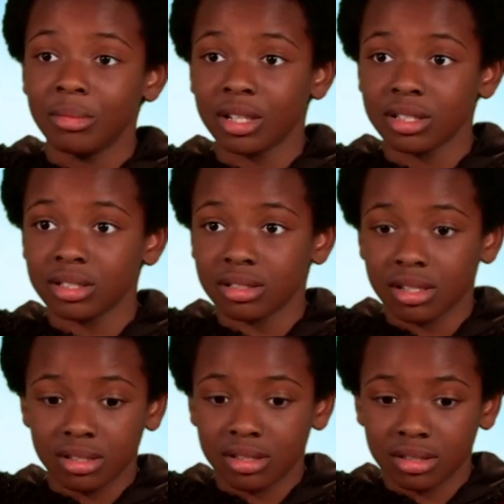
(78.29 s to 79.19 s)
because
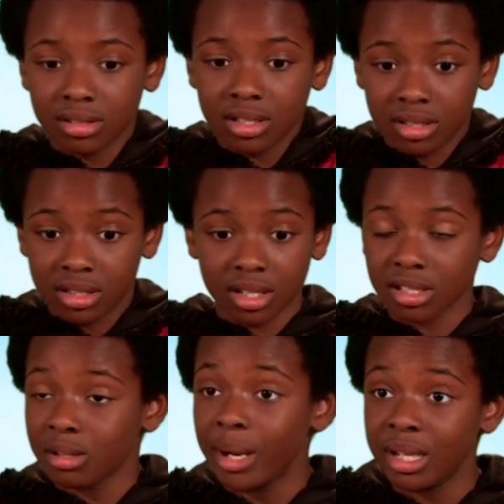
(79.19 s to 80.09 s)
it's
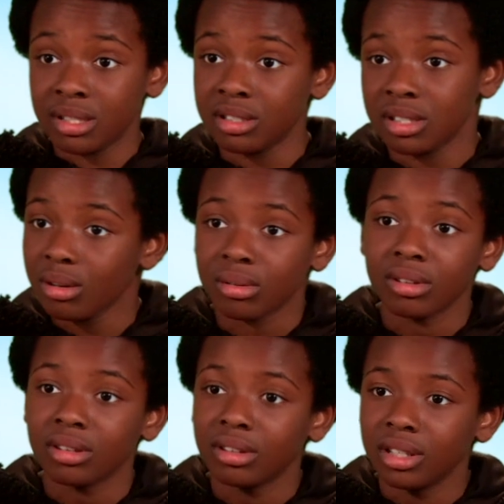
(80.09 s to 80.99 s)
just an amazing show.
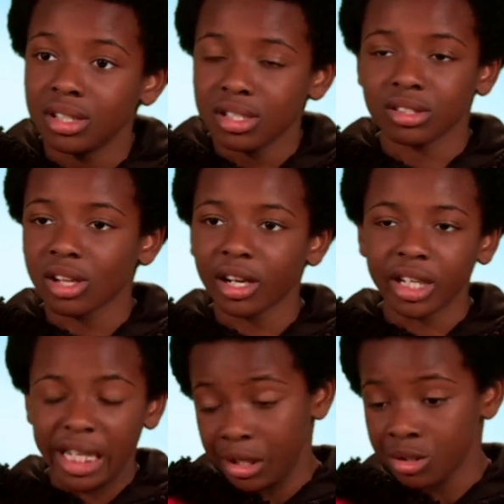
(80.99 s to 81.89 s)
There's a lot
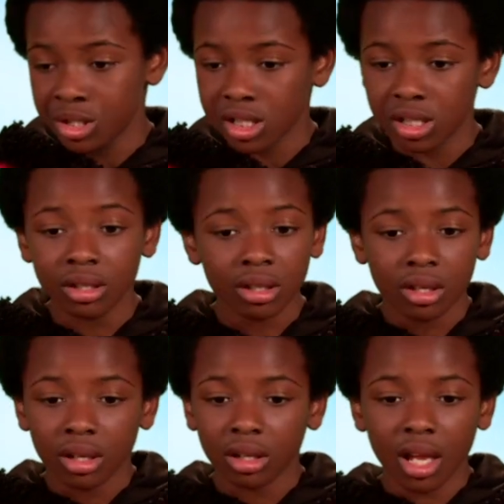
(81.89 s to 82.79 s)
of energy,
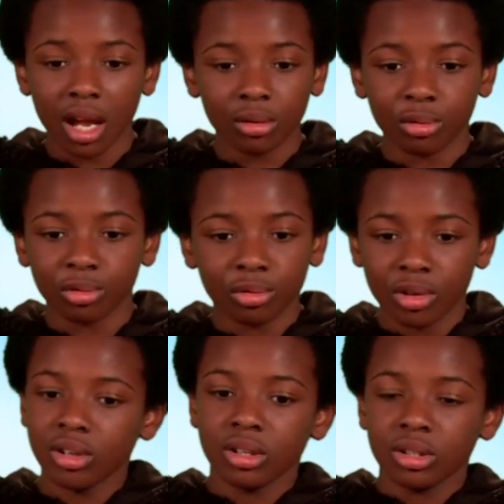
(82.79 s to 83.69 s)
a lot of
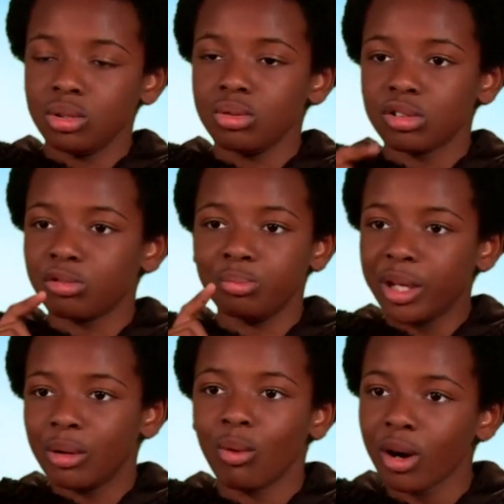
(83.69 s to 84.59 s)
use of
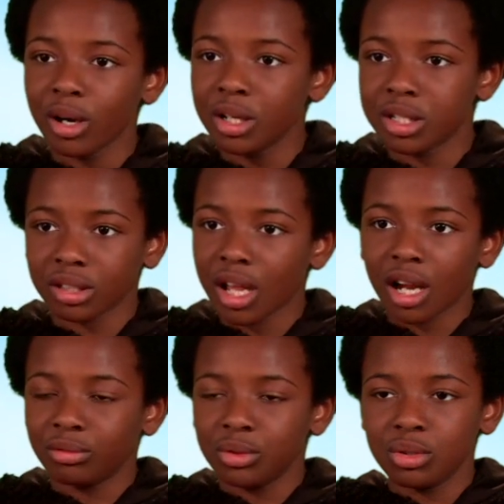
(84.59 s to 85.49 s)
big words, a
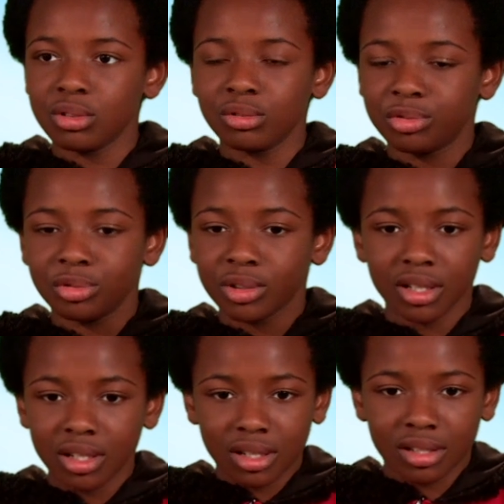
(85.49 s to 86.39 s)
lot of use of
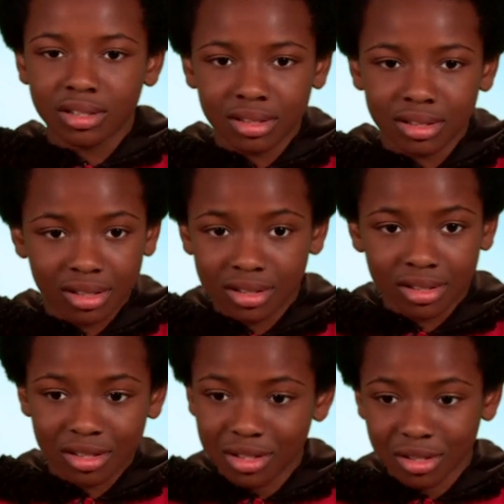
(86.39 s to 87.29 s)
it's
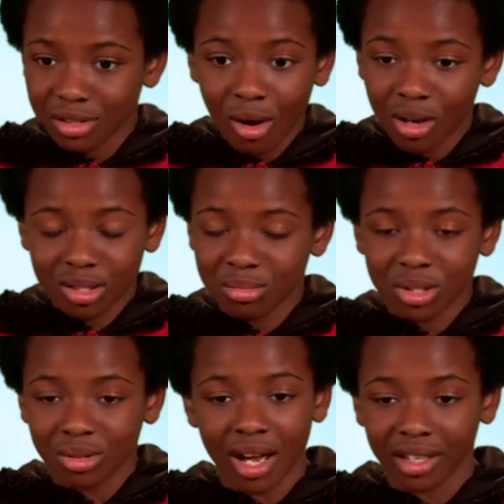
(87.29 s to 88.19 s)
just an awesome
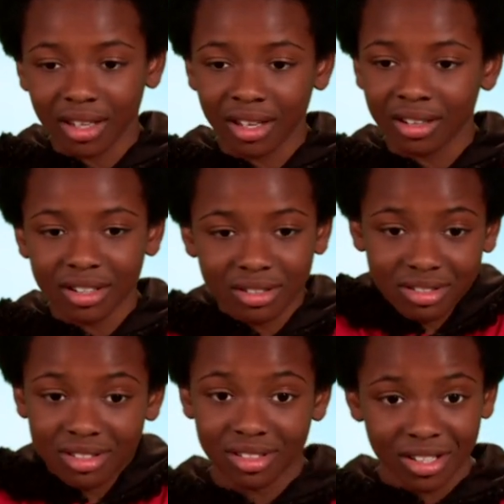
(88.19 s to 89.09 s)
show.
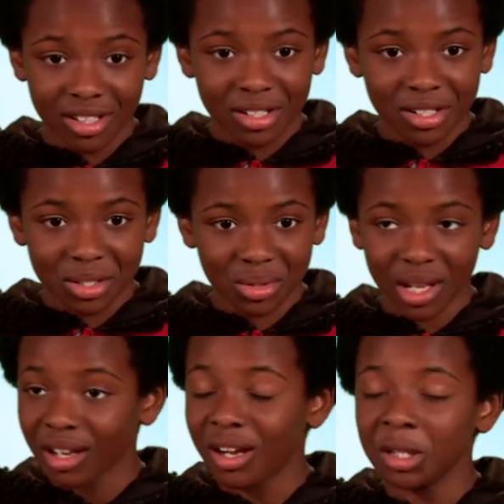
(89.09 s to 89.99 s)
It's
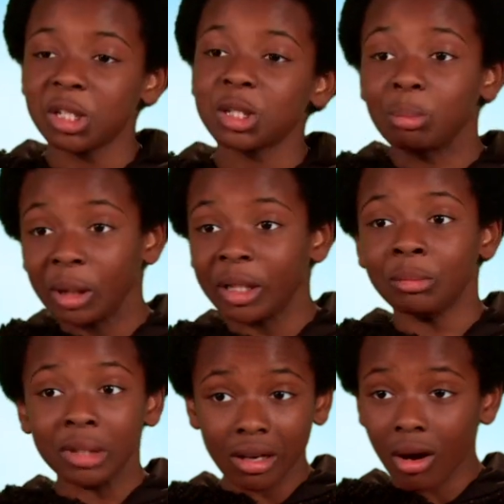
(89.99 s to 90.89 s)
like
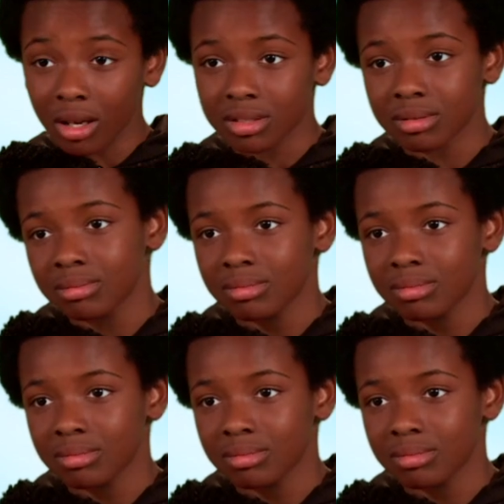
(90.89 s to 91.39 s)
unexplainably awesome.